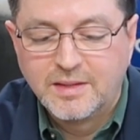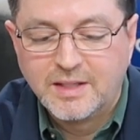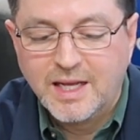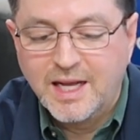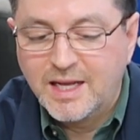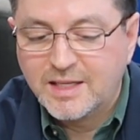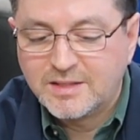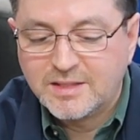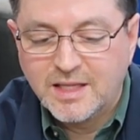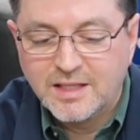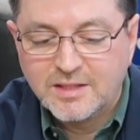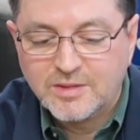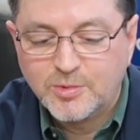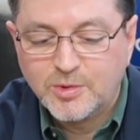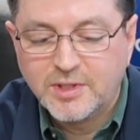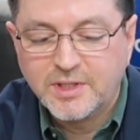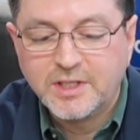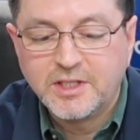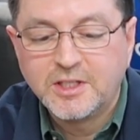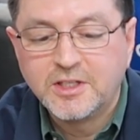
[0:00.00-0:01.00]
Yeah, so that's
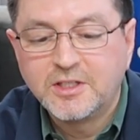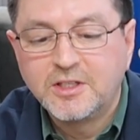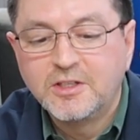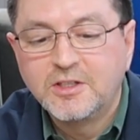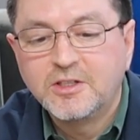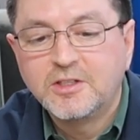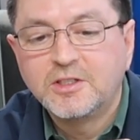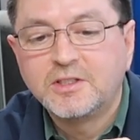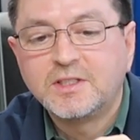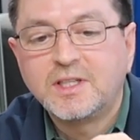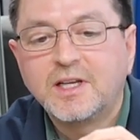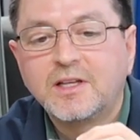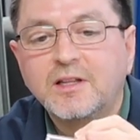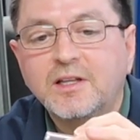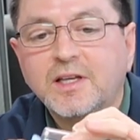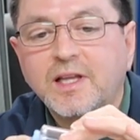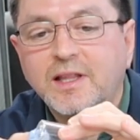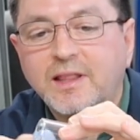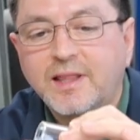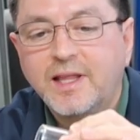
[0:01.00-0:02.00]
really good news. Yeah,
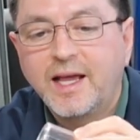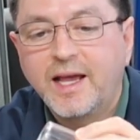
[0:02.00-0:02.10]
look at that.